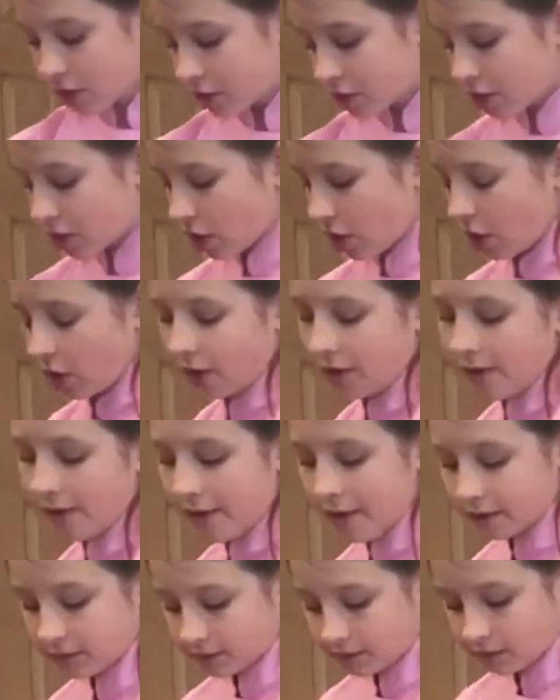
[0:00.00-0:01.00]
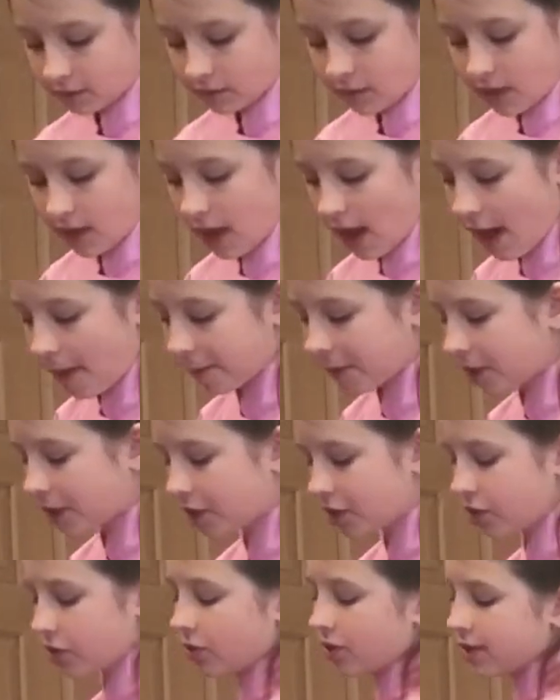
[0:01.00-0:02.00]
So, I'm going
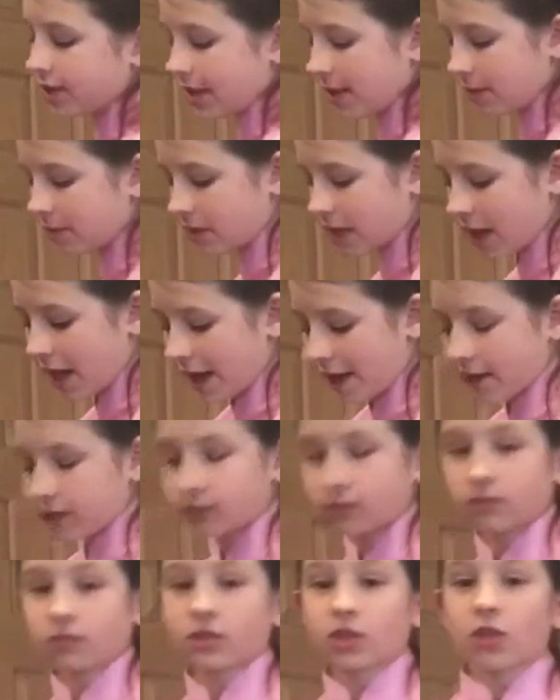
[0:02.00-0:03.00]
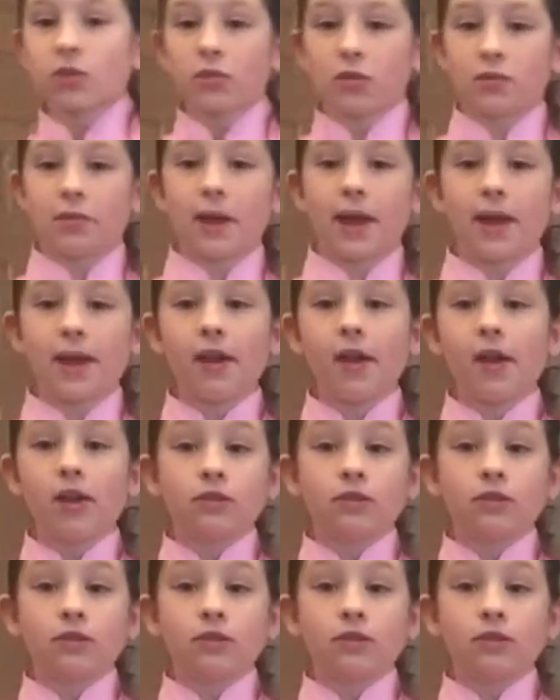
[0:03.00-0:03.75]
to do the same thing with my